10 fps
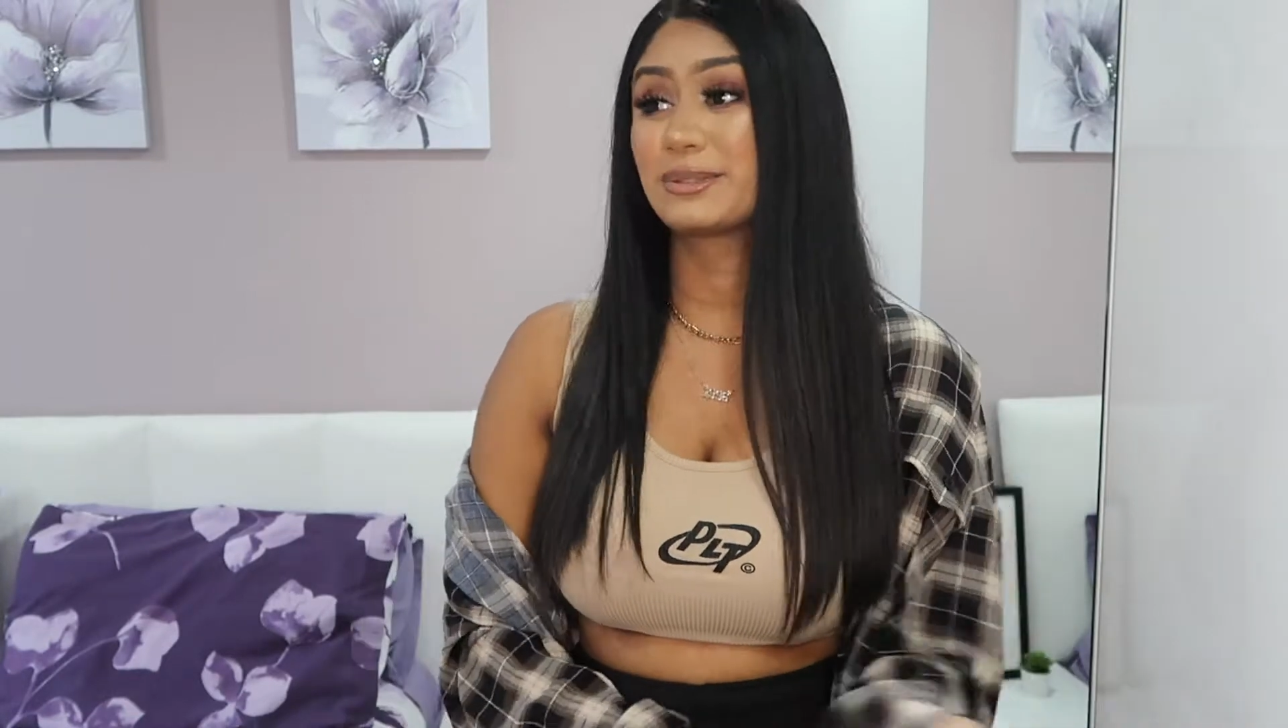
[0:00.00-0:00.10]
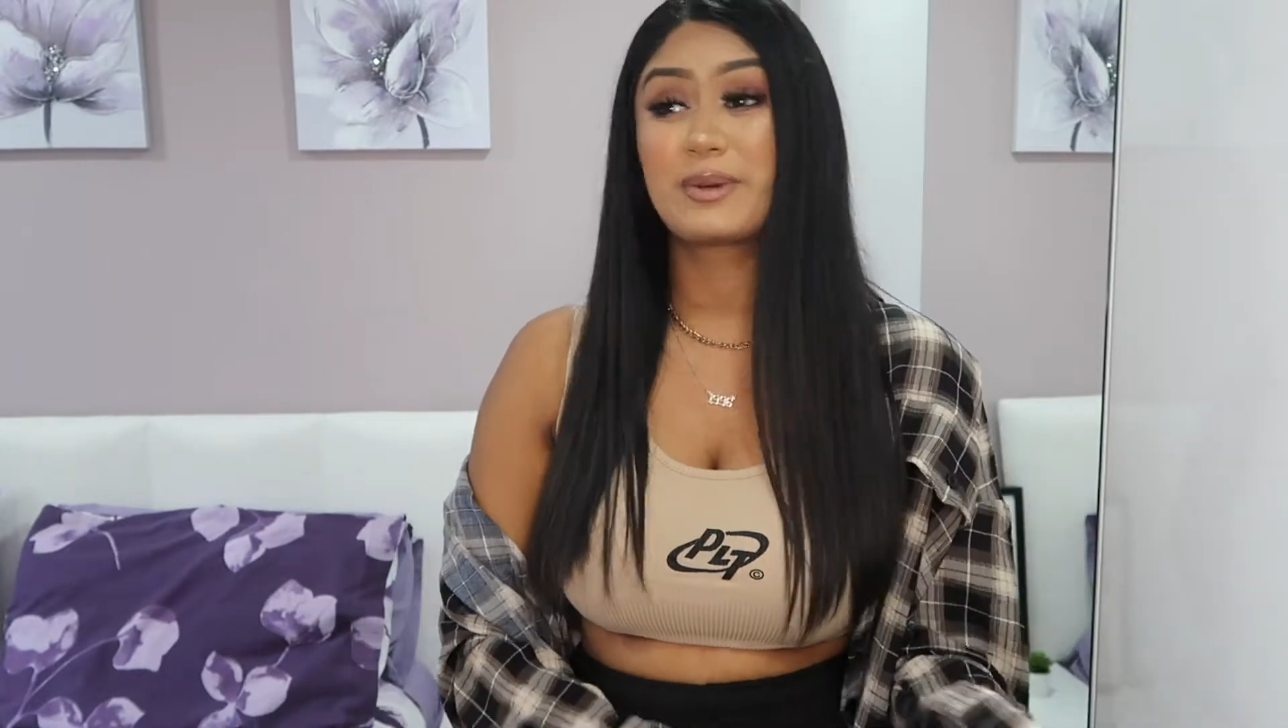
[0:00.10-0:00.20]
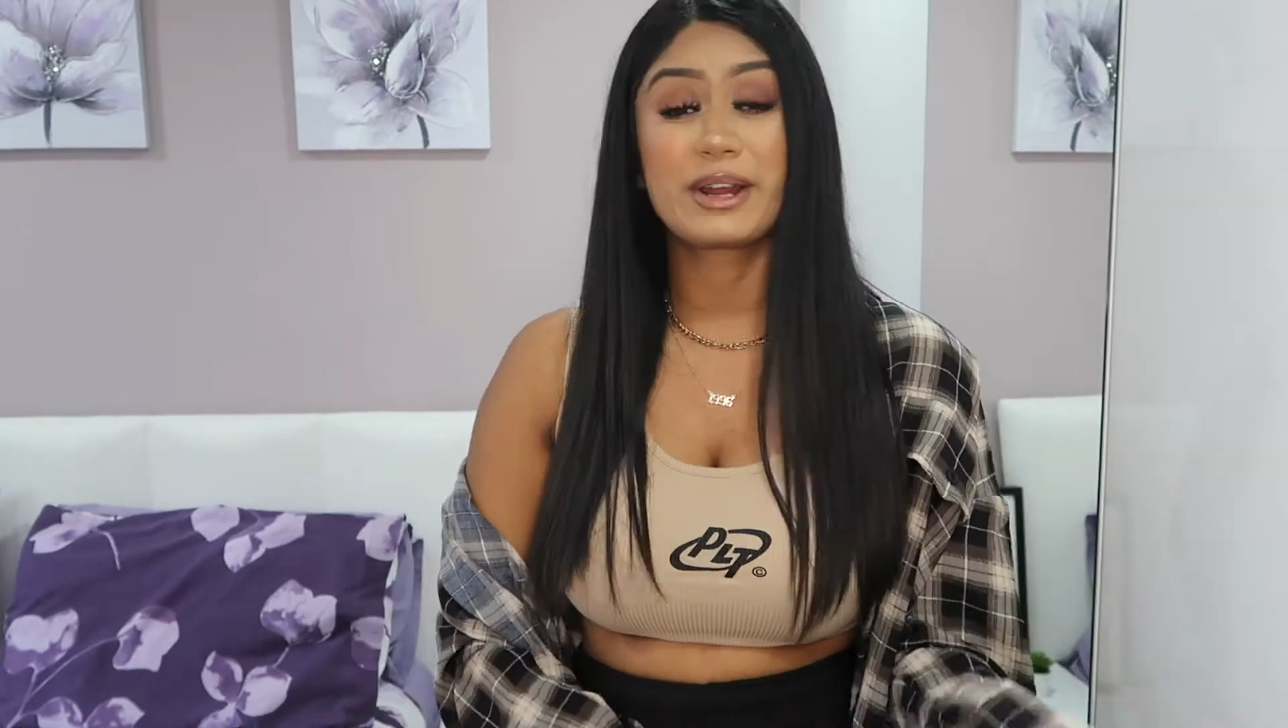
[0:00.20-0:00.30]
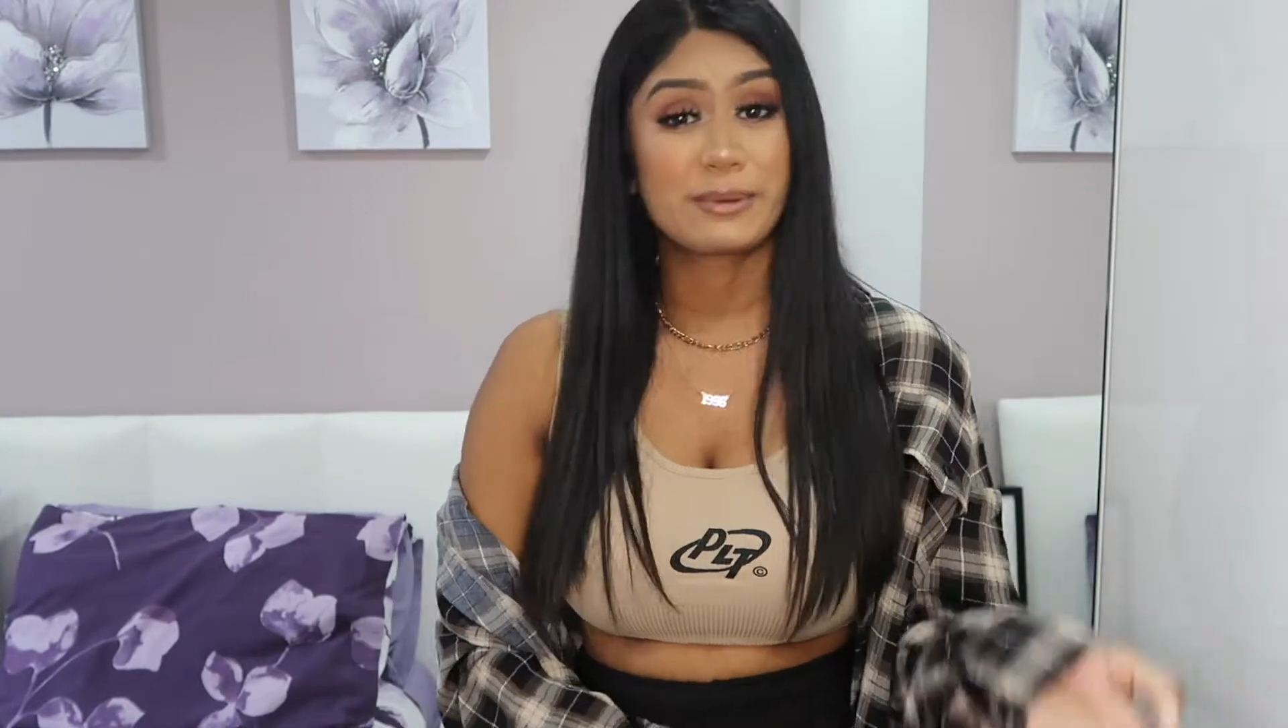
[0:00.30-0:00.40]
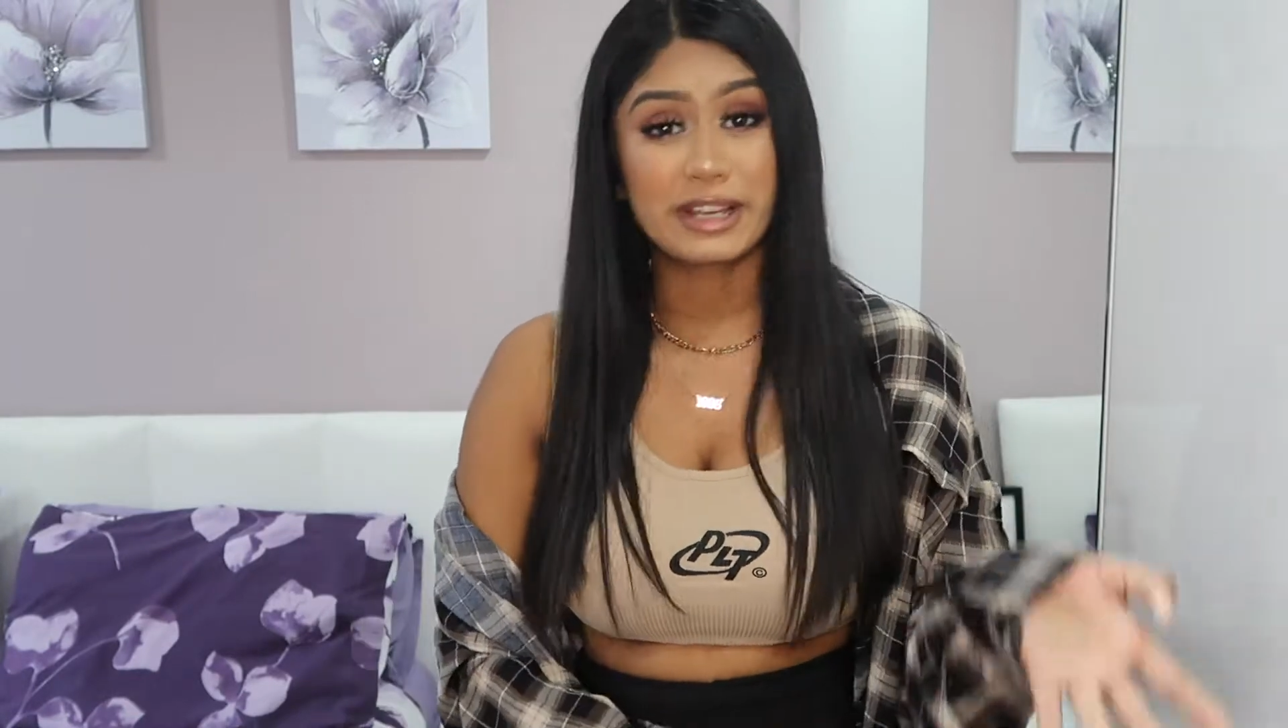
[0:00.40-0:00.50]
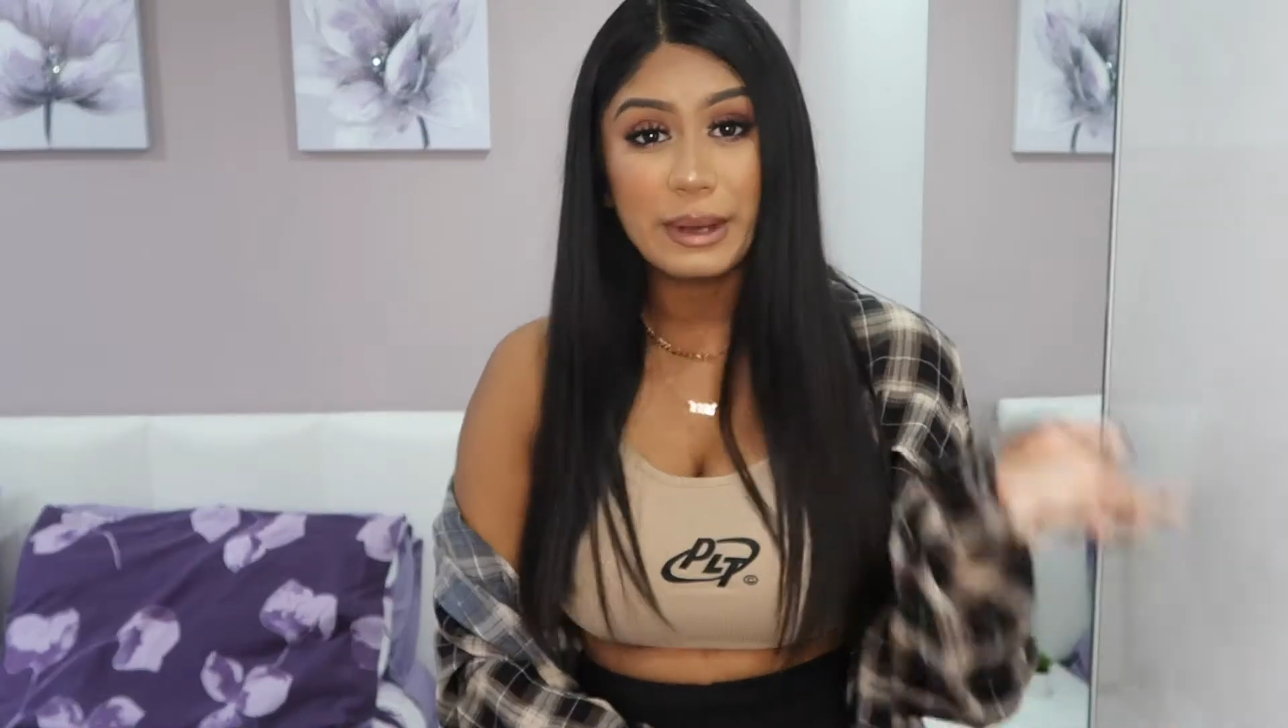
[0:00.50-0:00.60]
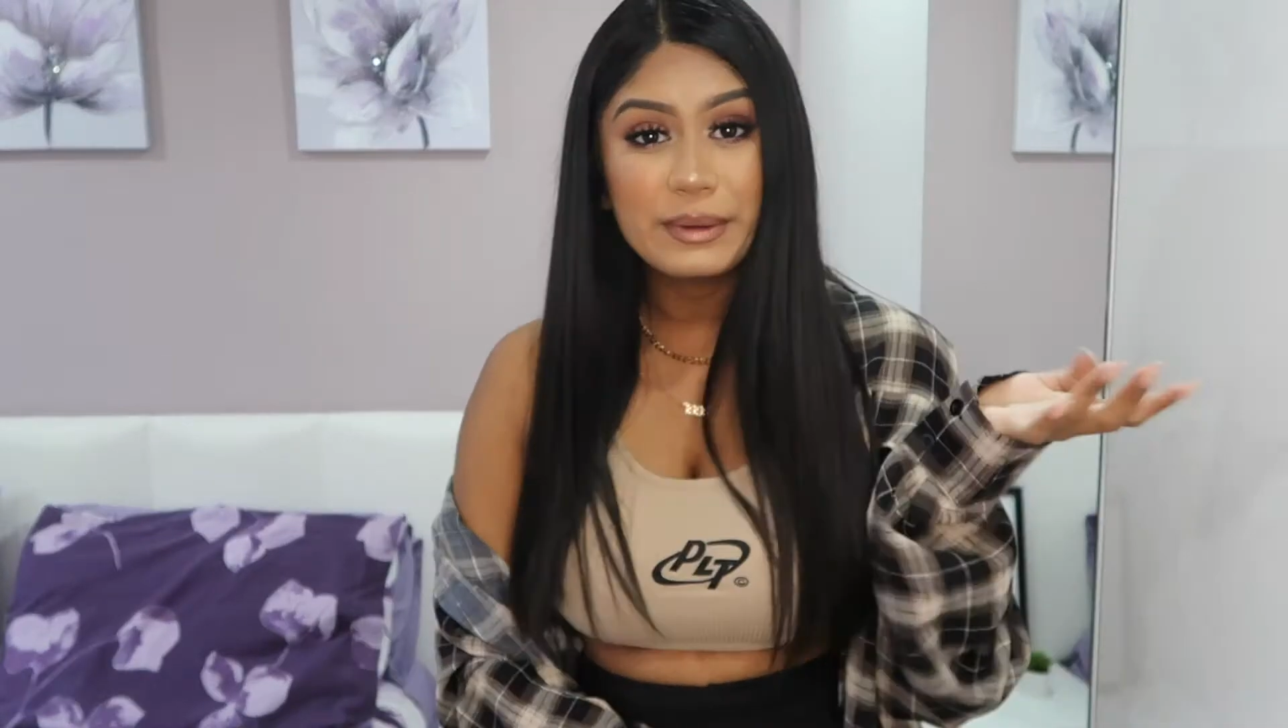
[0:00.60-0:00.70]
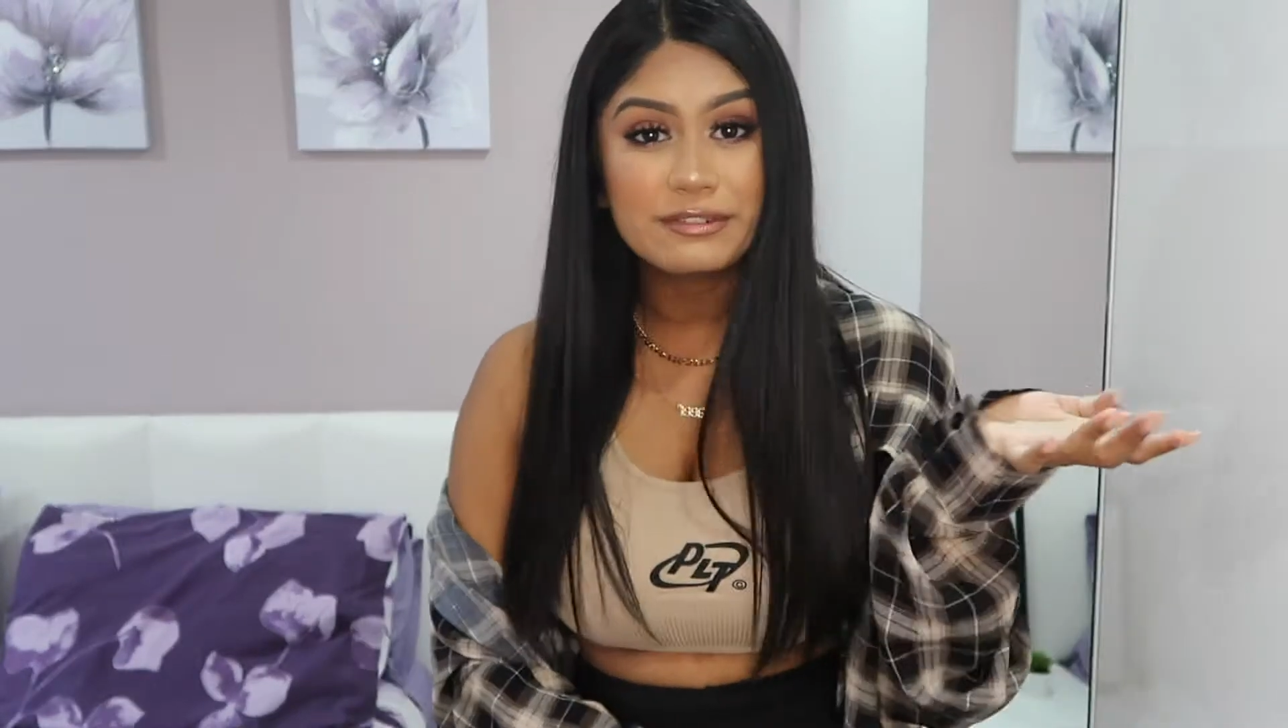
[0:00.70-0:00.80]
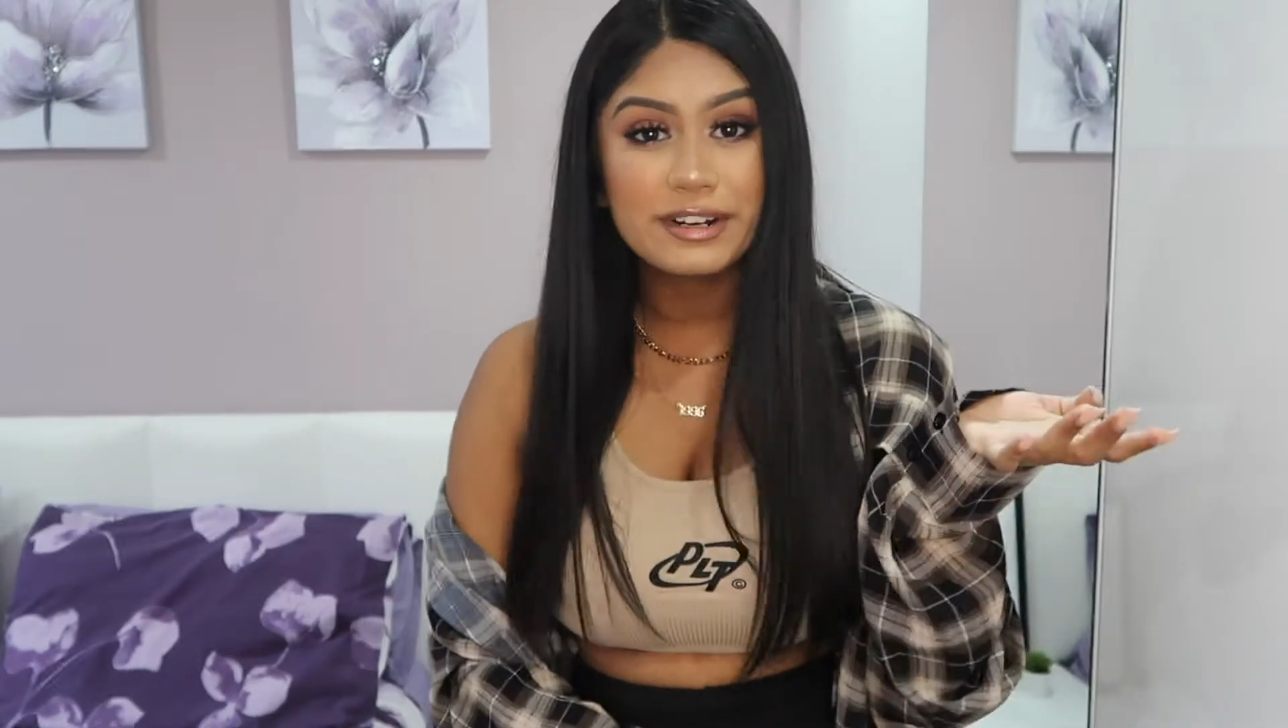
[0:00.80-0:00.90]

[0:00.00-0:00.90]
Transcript: where are we going